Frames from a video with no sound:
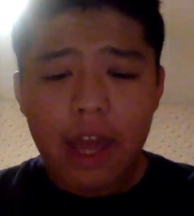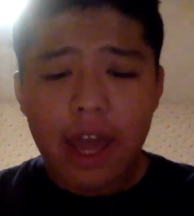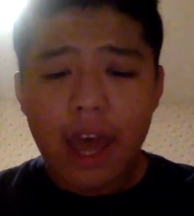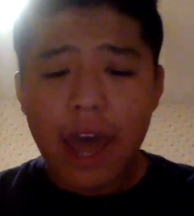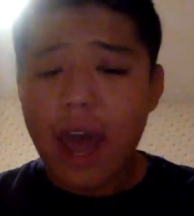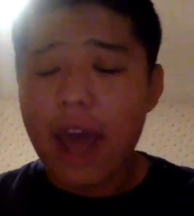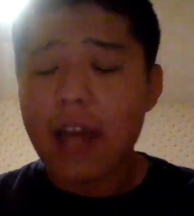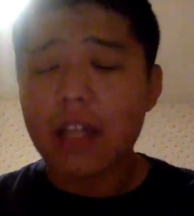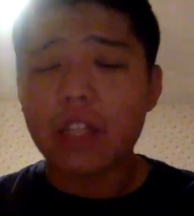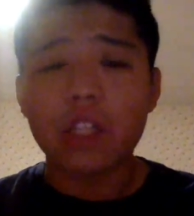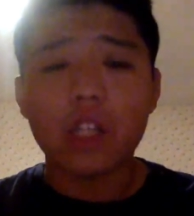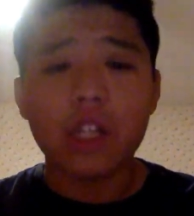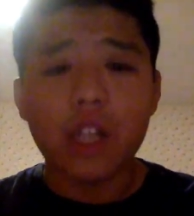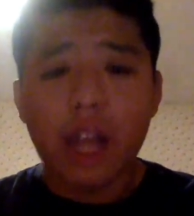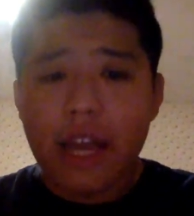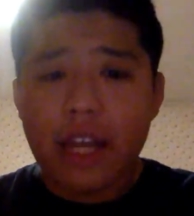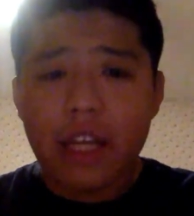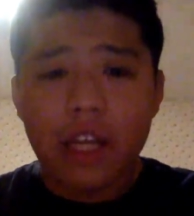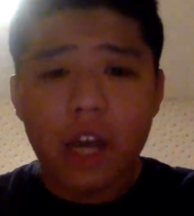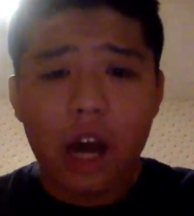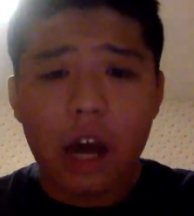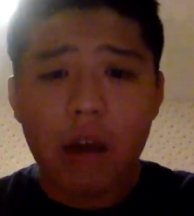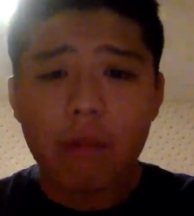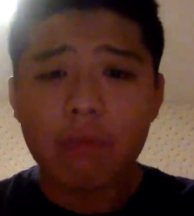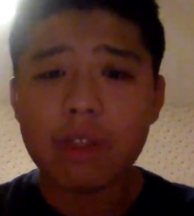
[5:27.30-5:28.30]
as Klay
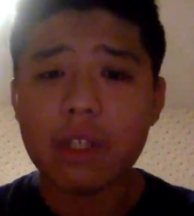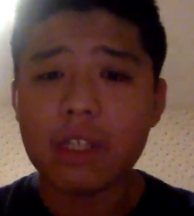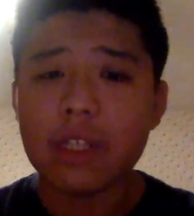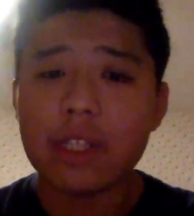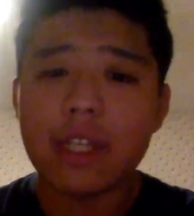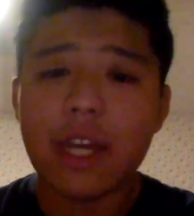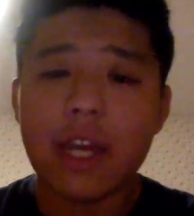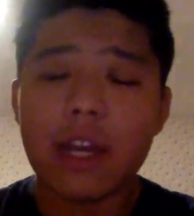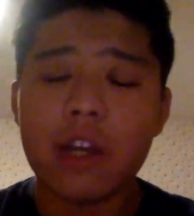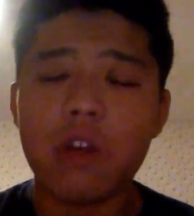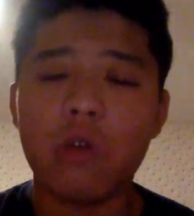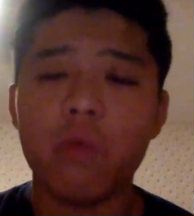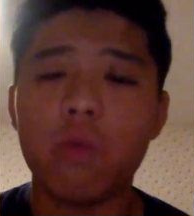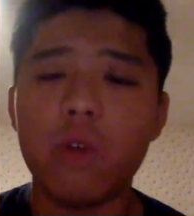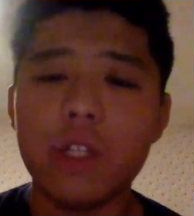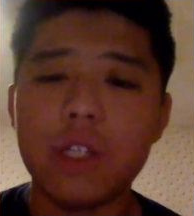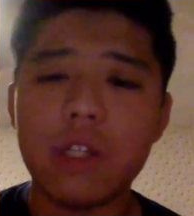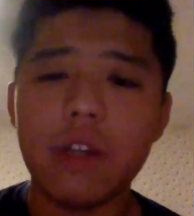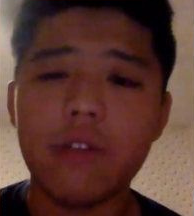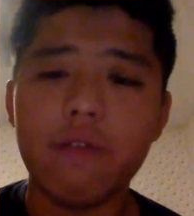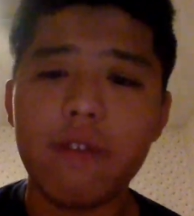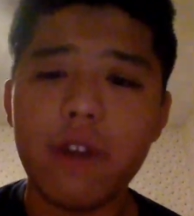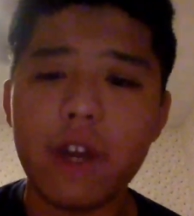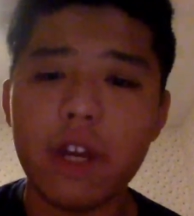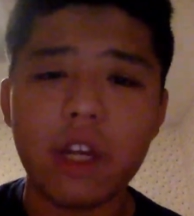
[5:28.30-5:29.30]
Thompson said in a
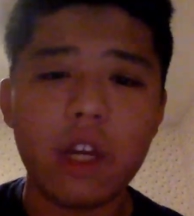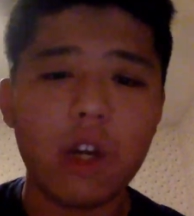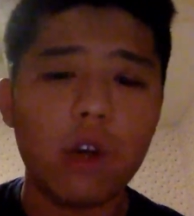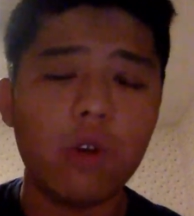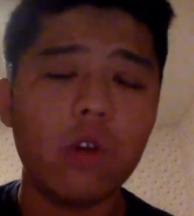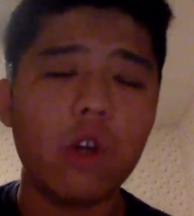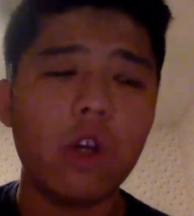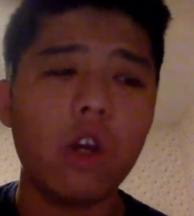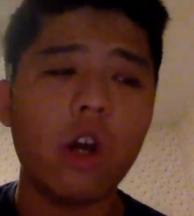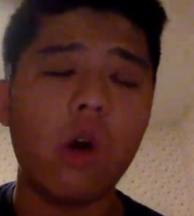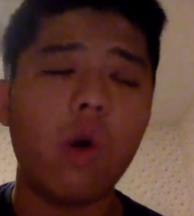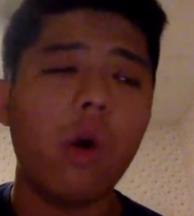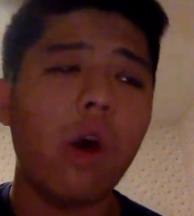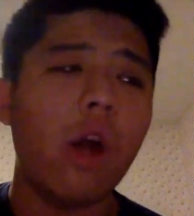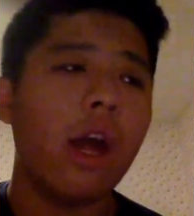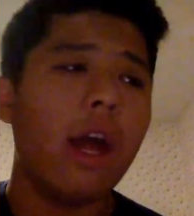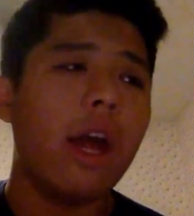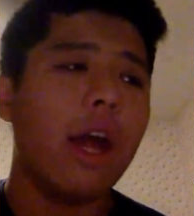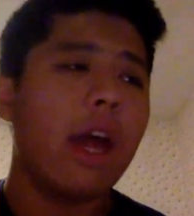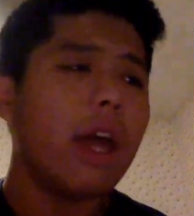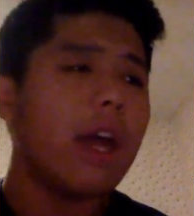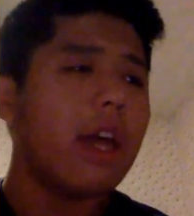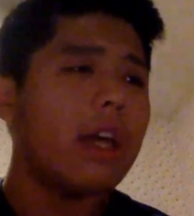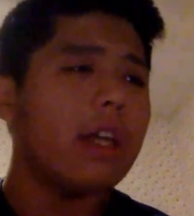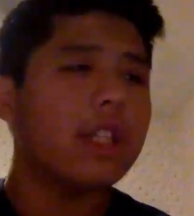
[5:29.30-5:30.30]
recent video, you know,
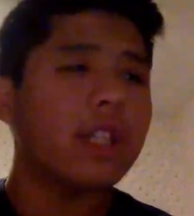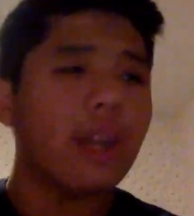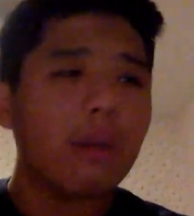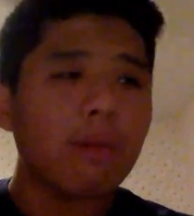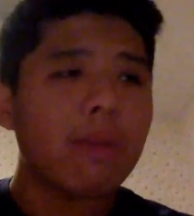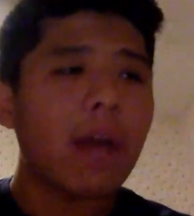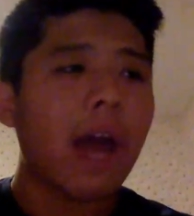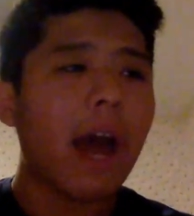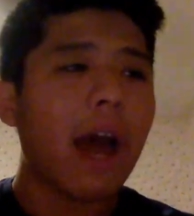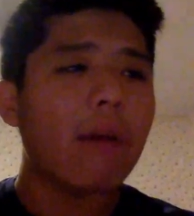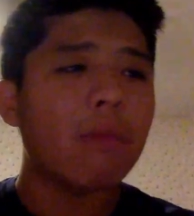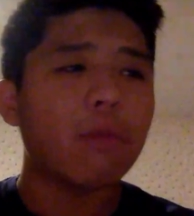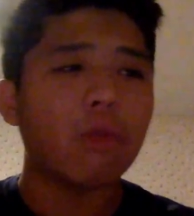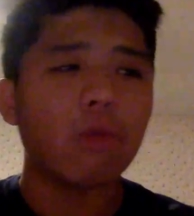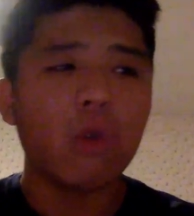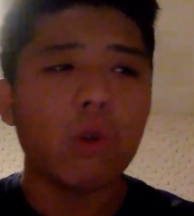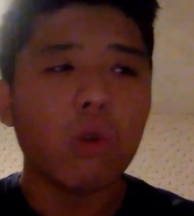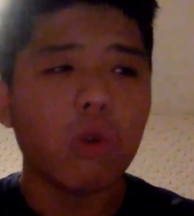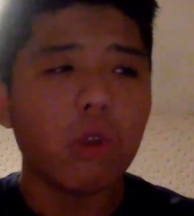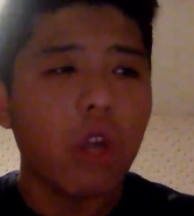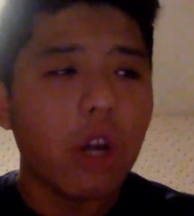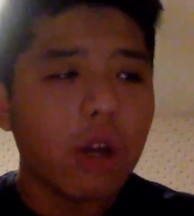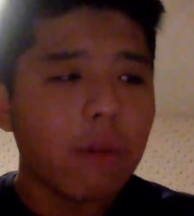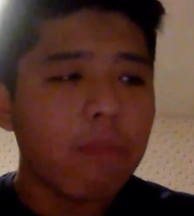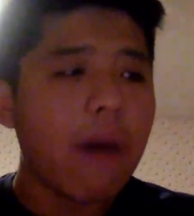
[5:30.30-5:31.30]
sometimes we
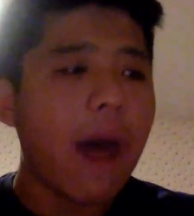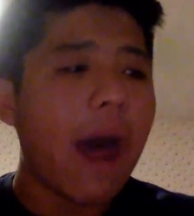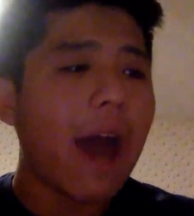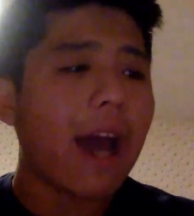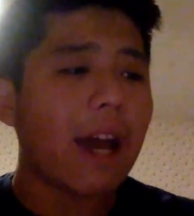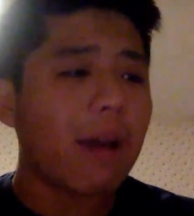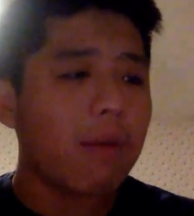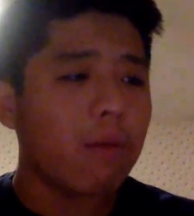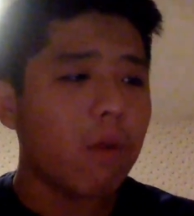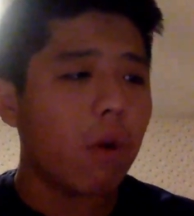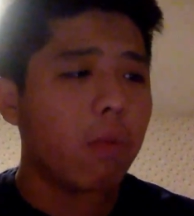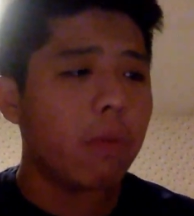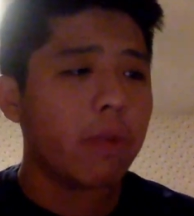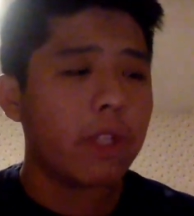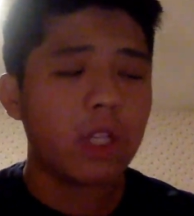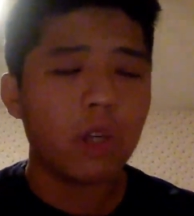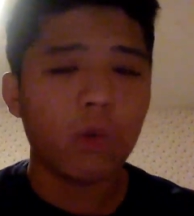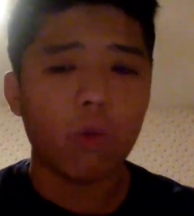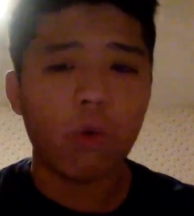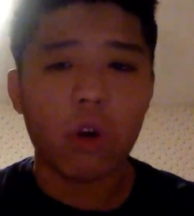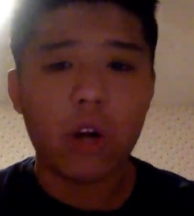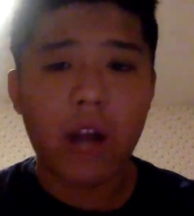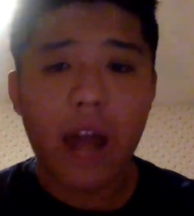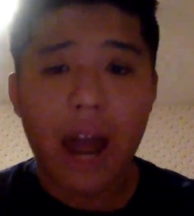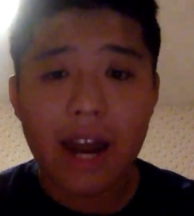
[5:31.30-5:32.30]
look back at moments and
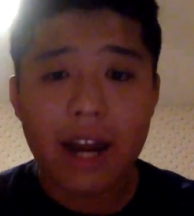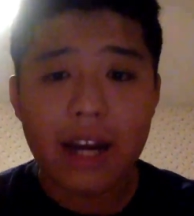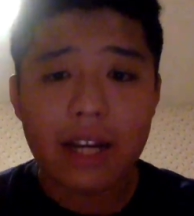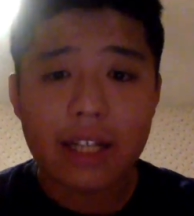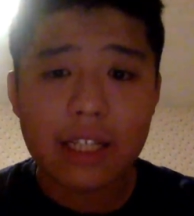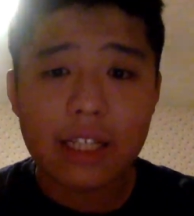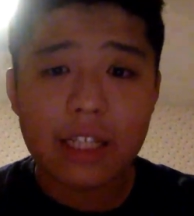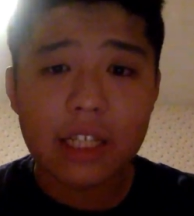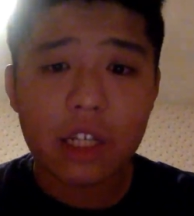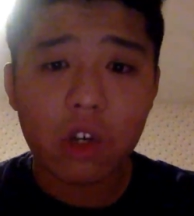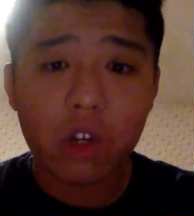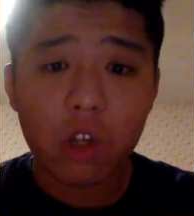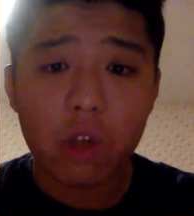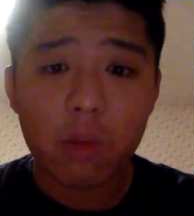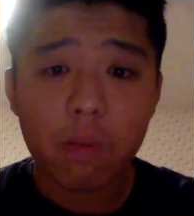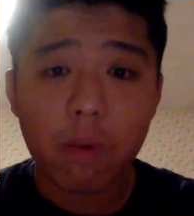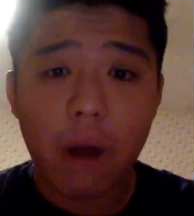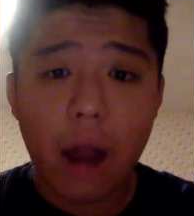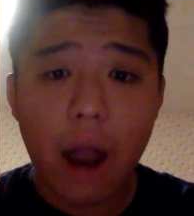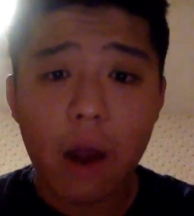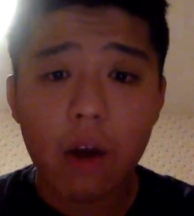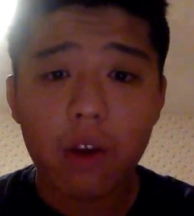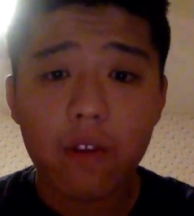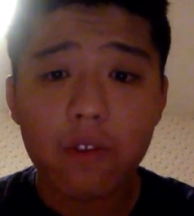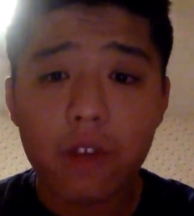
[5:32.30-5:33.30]
we're not necessarily
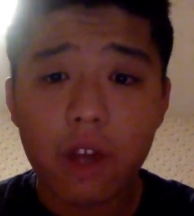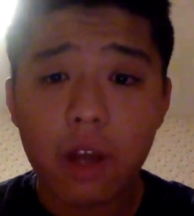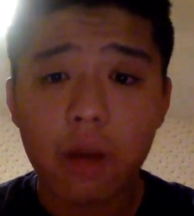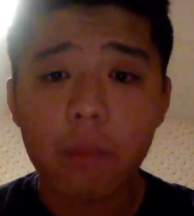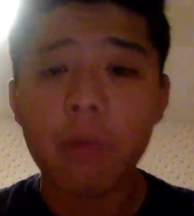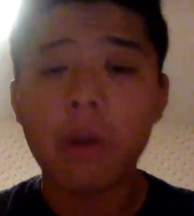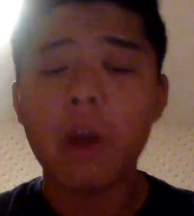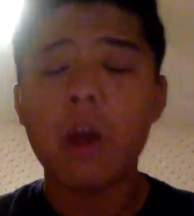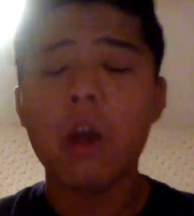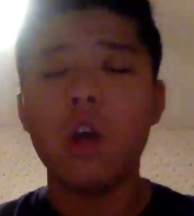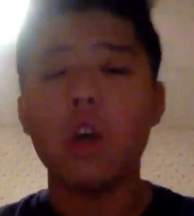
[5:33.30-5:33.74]
proud of them.